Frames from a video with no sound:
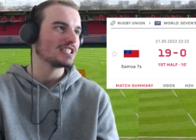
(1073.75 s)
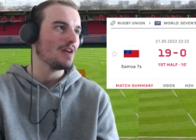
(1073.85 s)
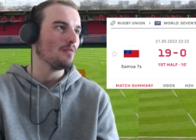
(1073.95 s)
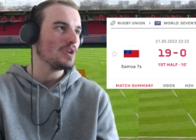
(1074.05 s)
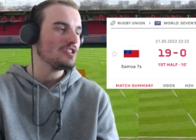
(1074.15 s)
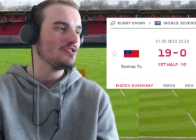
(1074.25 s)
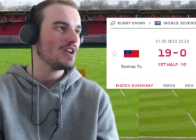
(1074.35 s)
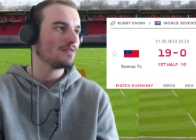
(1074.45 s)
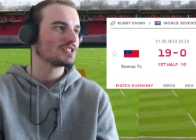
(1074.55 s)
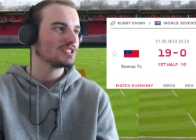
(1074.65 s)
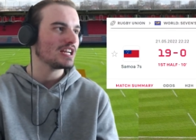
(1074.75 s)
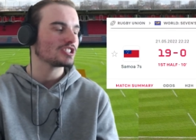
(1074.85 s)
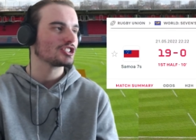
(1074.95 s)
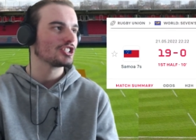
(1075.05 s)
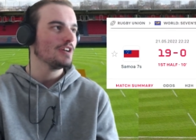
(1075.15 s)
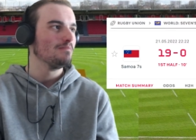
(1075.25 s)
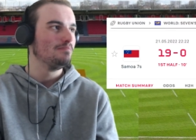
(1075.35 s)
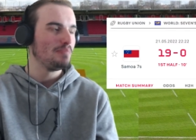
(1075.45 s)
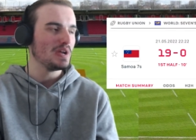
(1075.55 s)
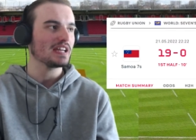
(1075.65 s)
And when you have such
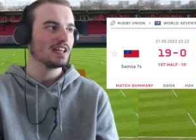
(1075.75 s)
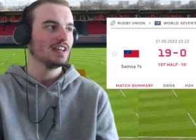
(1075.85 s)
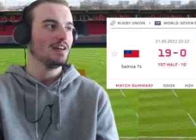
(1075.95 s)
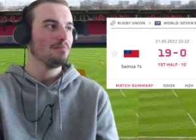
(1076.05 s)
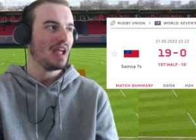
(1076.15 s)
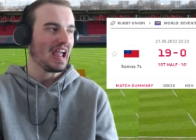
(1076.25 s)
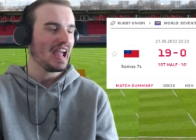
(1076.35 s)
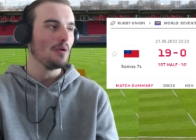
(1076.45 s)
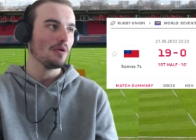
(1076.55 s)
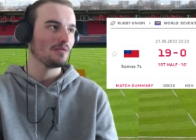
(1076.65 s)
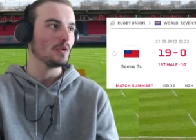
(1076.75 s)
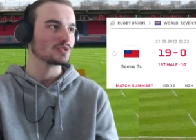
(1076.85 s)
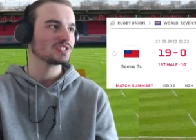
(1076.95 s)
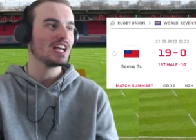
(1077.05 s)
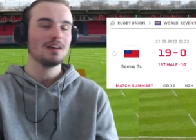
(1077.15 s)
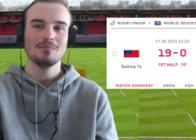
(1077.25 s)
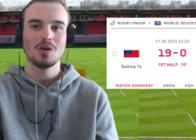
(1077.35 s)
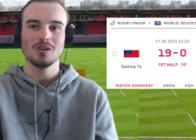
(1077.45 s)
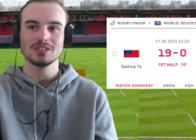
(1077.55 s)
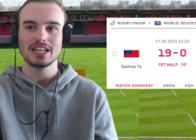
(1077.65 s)
big, powerful
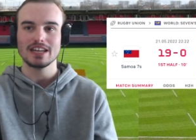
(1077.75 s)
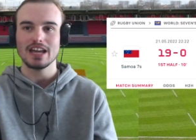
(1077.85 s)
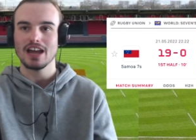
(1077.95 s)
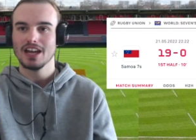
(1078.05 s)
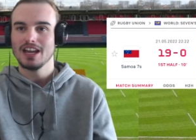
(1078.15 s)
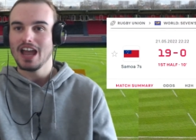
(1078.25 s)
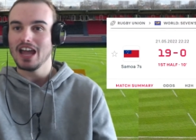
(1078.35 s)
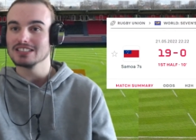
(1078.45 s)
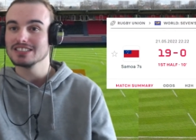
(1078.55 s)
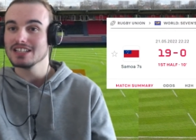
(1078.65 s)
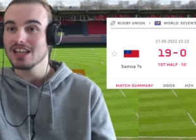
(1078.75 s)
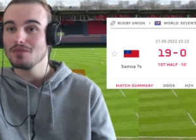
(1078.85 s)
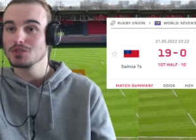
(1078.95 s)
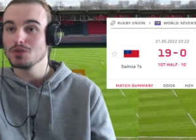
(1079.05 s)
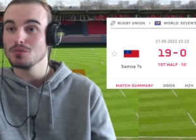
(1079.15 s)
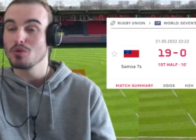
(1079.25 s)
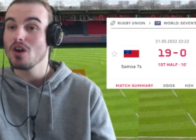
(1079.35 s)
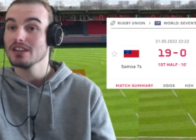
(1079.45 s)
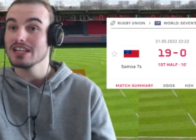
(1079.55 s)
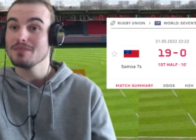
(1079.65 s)
Samoans at you, and send love to
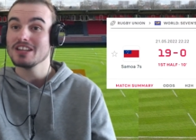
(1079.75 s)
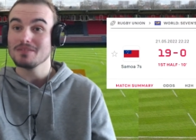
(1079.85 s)
Brian Lima and the